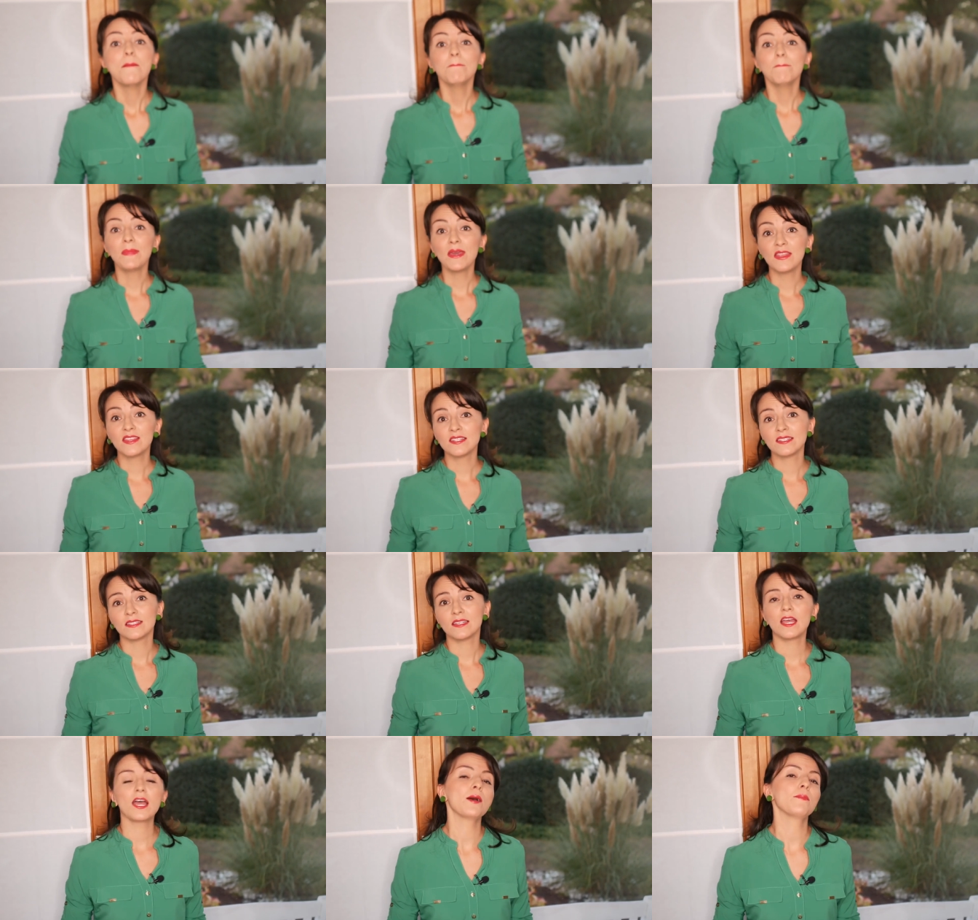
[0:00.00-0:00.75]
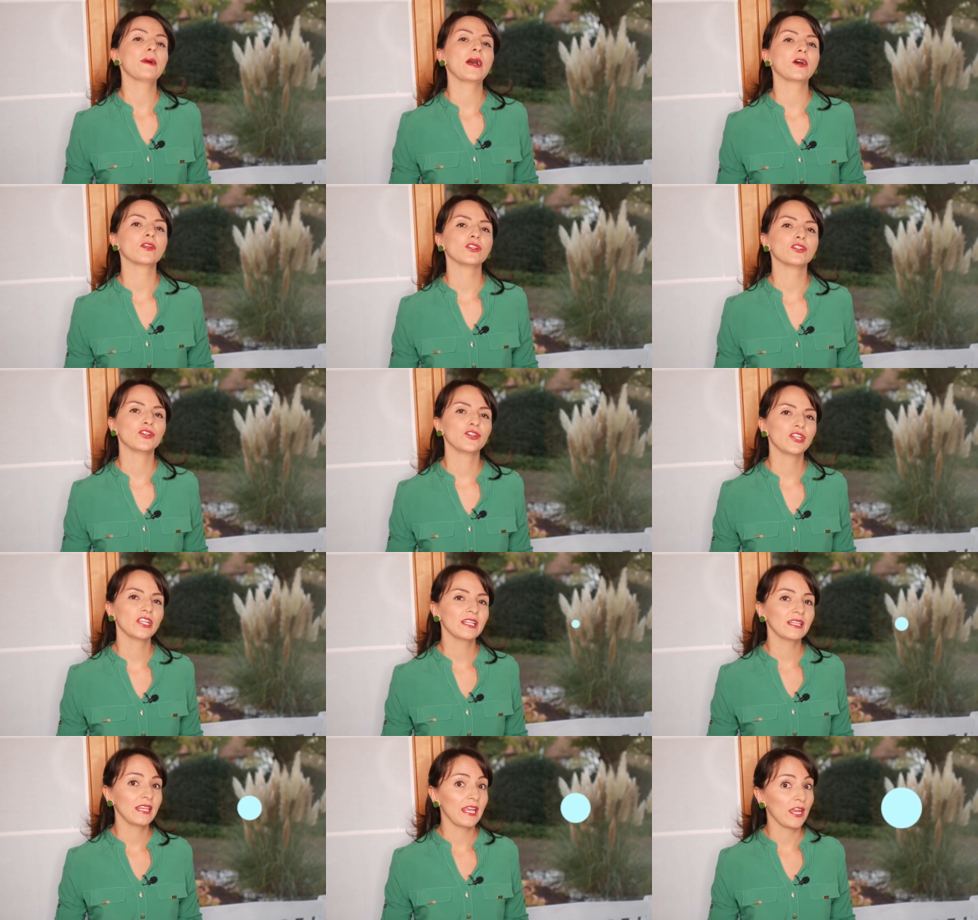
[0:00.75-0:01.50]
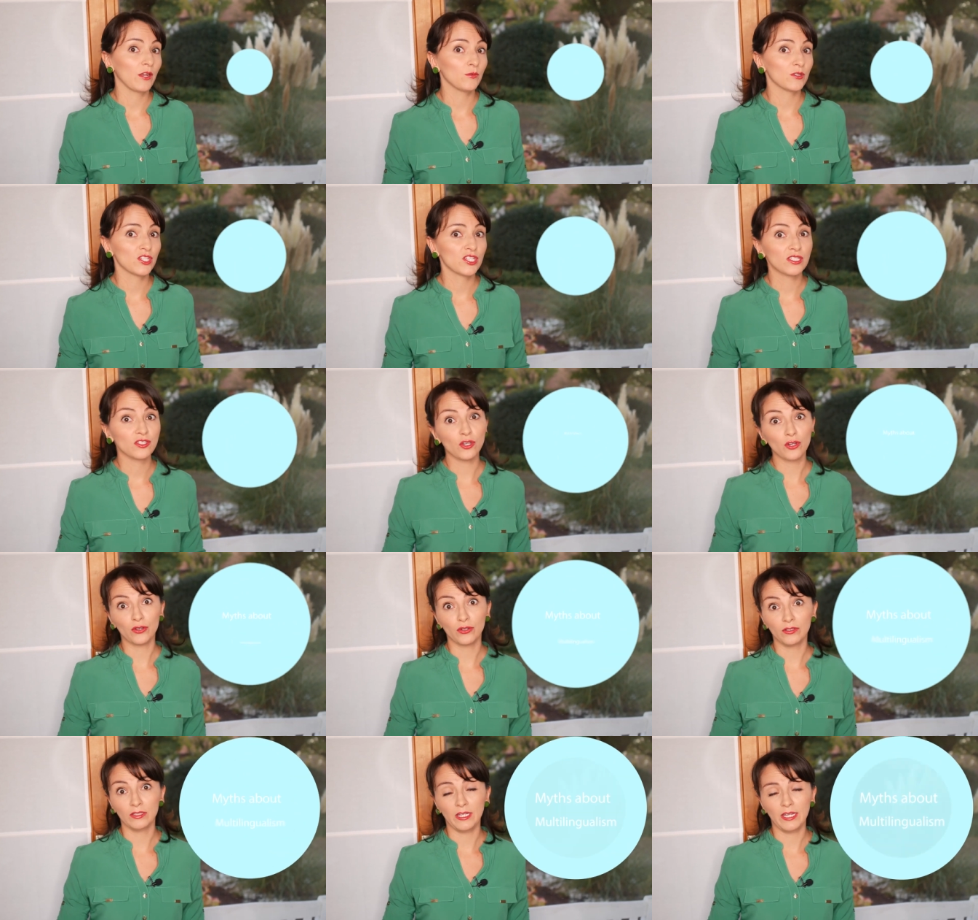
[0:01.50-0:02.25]
Myths about learning languages
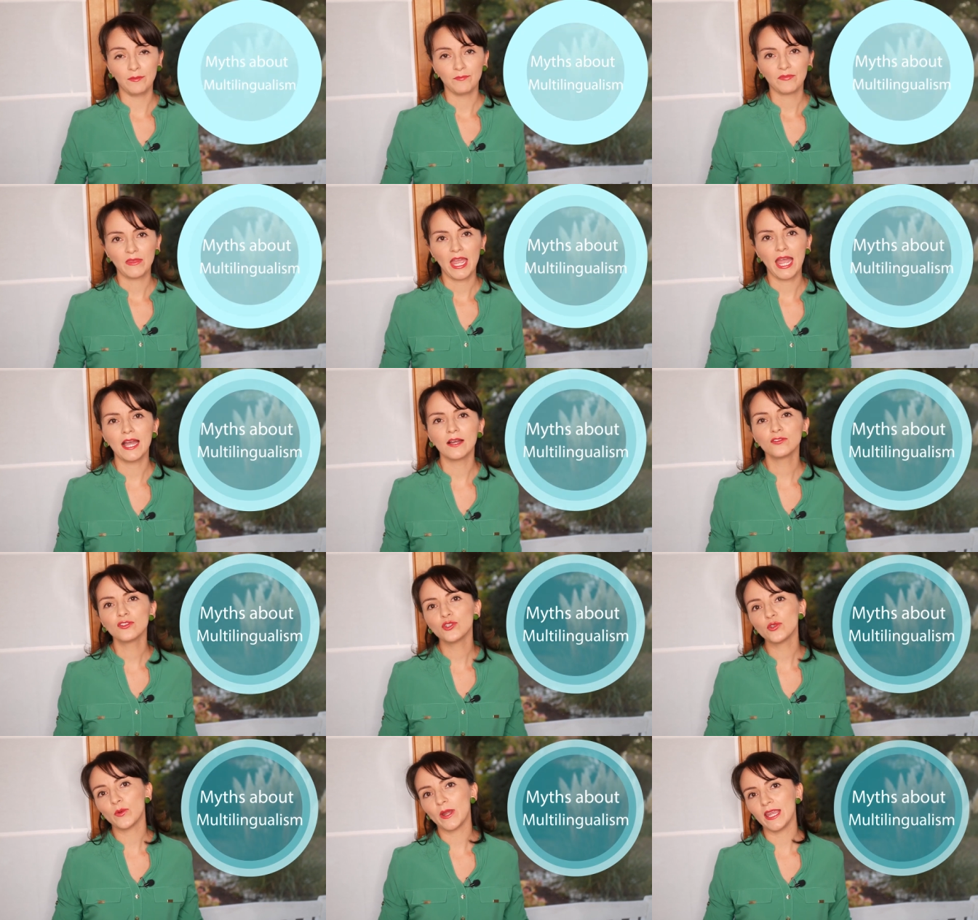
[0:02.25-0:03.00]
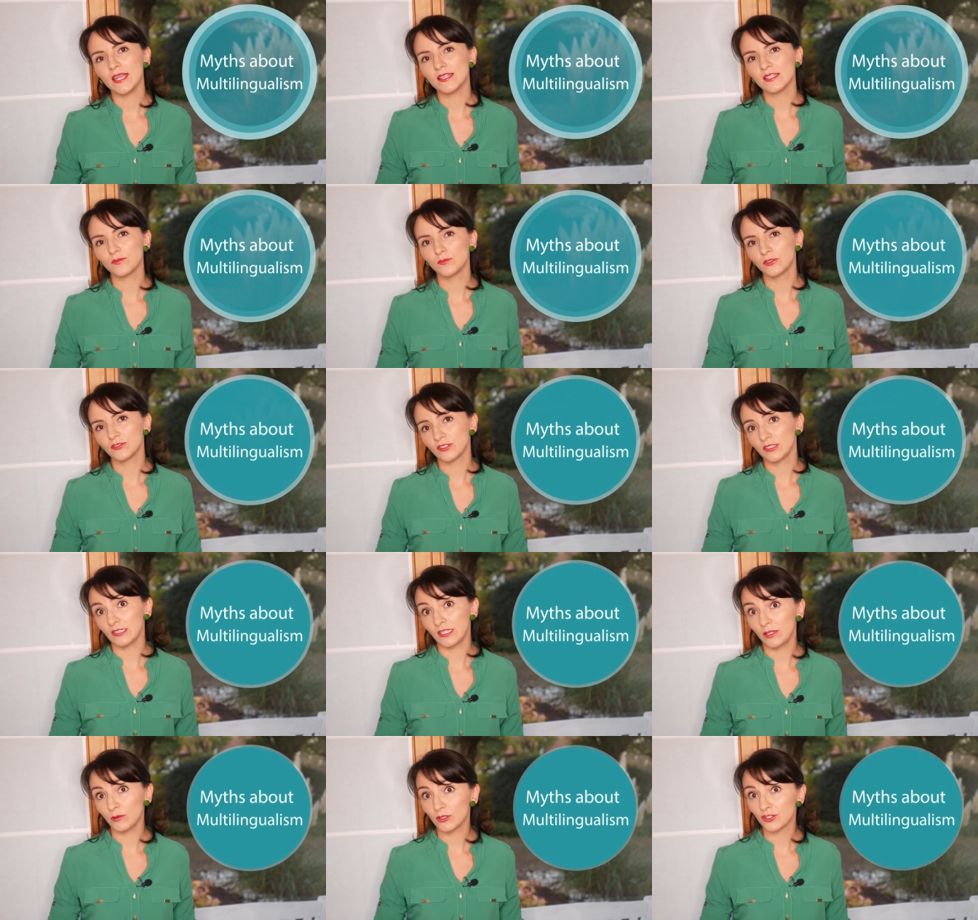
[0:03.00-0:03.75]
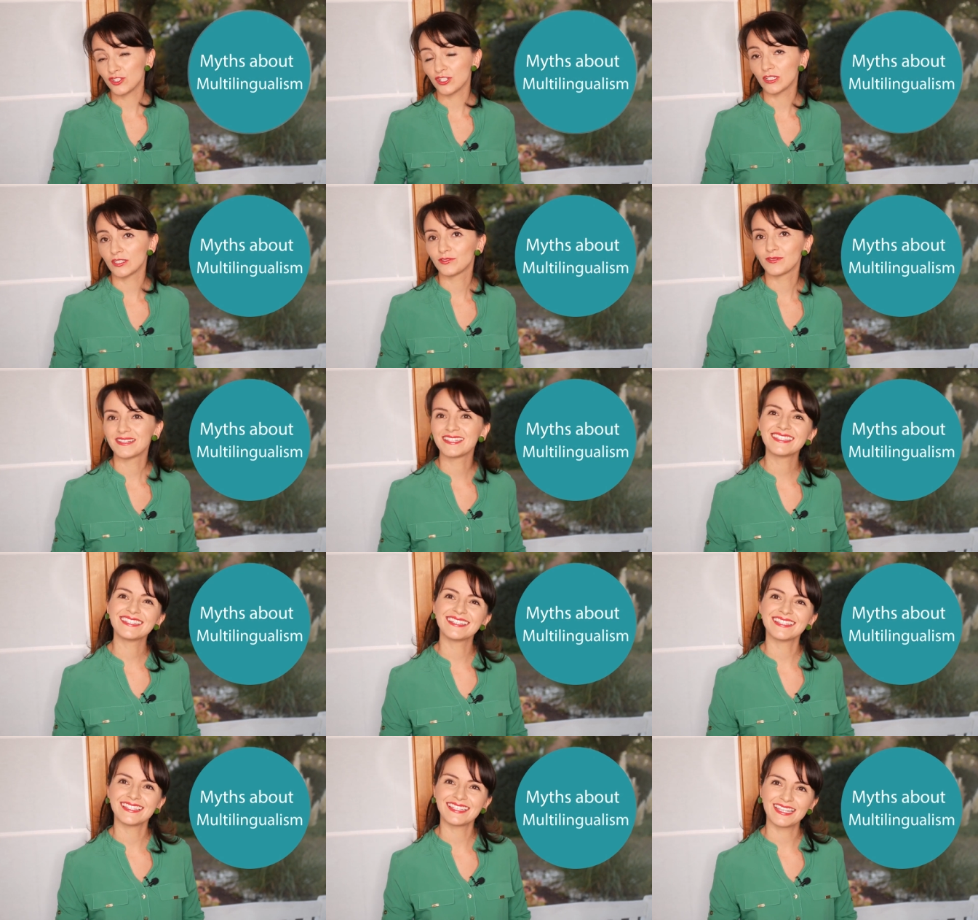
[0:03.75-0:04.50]
early. How to raise multilingual children
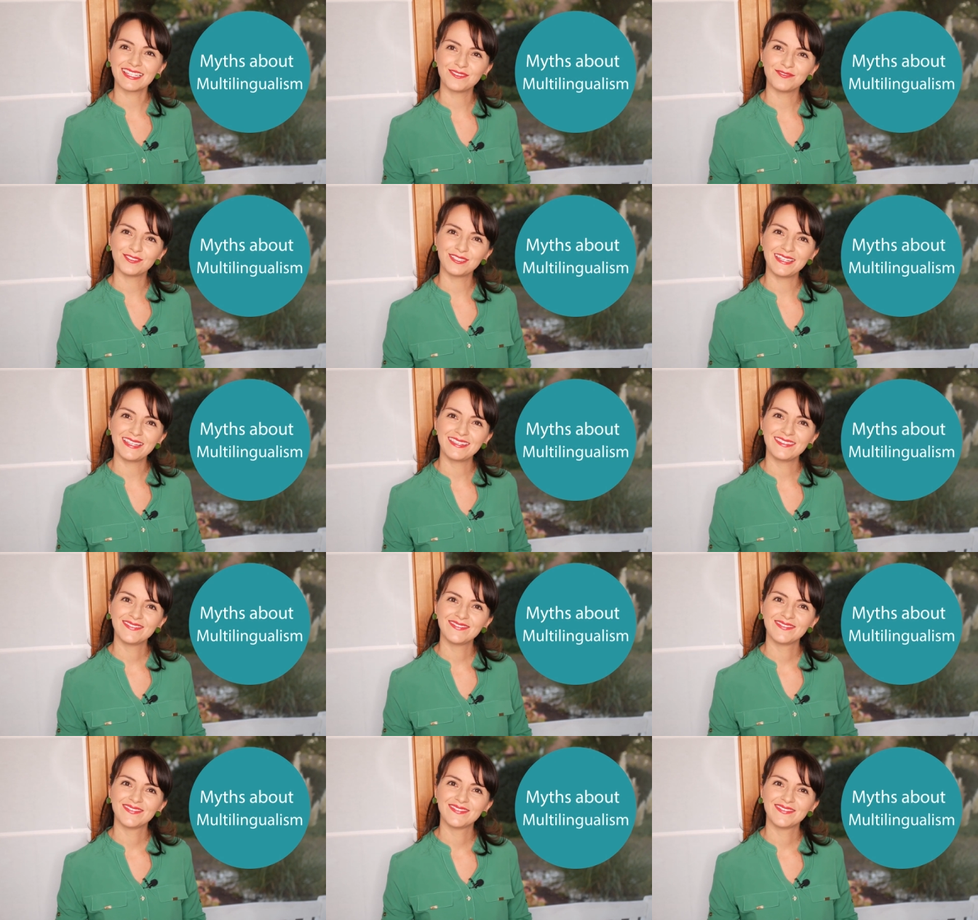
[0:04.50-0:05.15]
successfully.